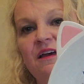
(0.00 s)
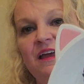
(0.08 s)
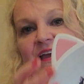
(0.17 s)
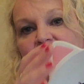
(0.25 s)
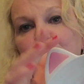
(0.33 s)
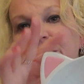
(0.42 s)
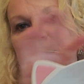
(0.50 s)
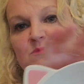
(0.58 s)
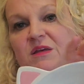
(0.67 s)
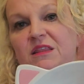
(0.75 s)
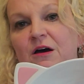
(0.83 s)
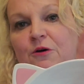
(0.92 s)
It kind of reminds
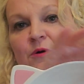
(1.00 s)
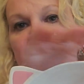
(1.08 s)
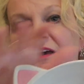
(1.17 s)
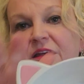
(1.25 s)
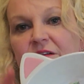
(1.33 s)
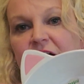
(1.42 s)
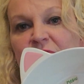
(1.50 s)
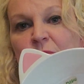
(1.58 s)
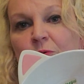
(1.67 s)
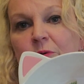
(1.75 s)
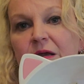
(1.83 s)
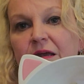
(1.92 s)
me of the whole head of
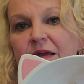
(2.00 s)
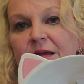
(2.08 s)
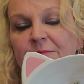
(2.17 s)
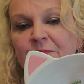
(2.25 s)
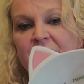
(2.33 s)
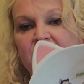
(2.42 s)
Marie,